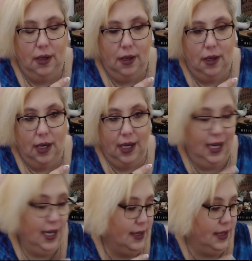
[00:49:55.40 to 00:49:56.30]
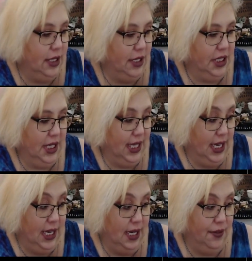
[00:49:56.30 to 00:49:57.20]
He is seriously
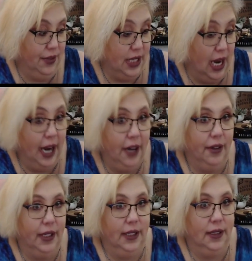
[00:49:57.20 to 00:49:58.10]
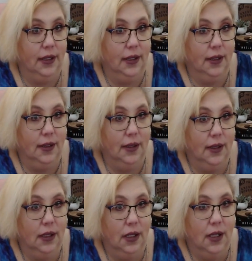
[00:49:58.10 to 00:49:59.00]
thinking of retiring.
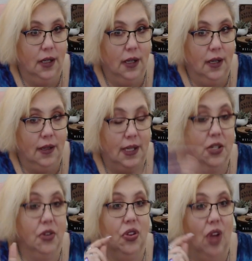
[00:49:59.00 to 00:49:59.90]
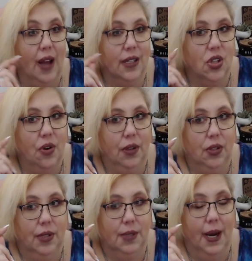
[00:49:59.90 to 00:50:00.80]
These are thoughts going through his mind.